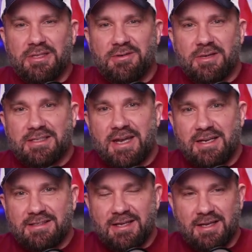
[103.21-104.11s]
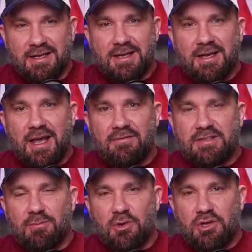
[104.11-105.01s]
It's always nice to
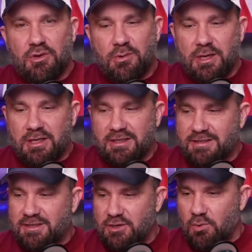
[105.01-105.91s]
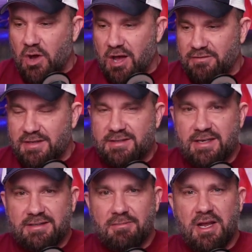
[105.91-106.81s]
have someone you listen to often
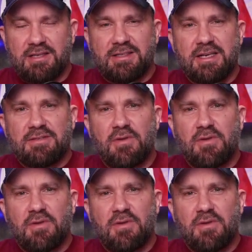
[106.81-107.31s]
say some nice things.